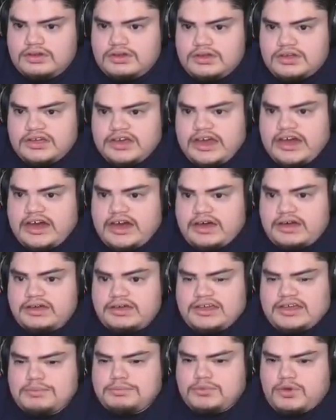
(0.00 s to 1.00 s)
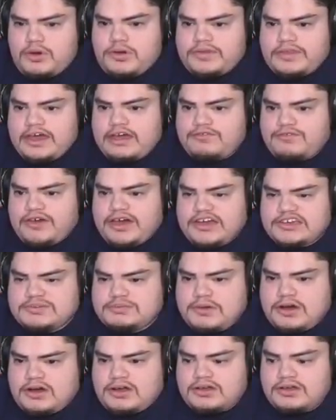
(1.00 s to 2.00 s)
Boom. Yeah, keep throwing that
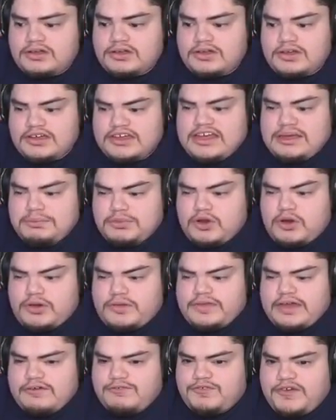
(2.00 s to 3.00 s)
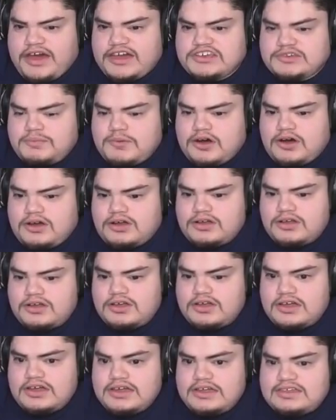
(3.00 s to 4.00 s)
fastball. Keep throwing that fastball.
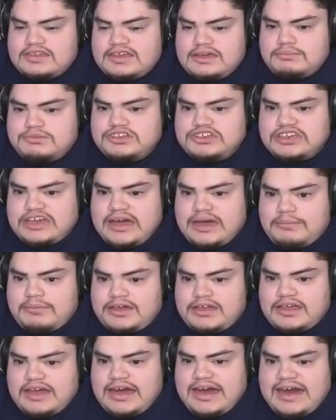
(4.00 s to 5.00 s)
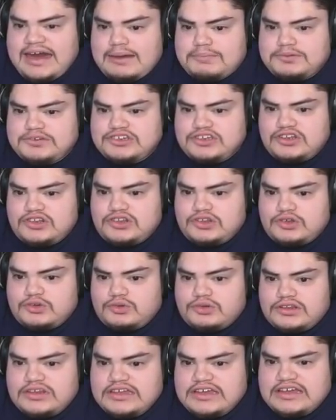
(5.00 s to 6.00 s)
Tim Salmon
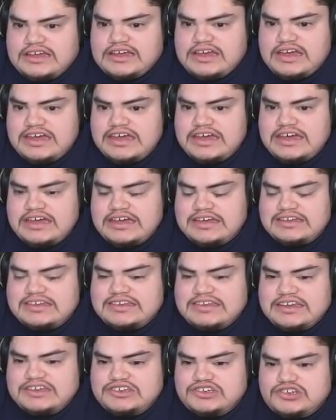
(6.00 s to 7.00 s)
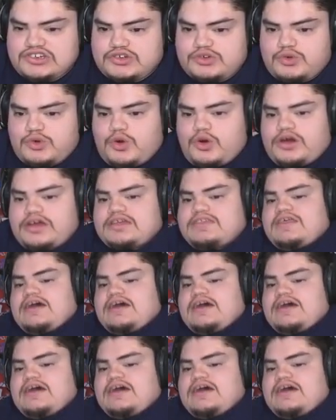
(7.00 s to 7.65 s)
absolutely destroyed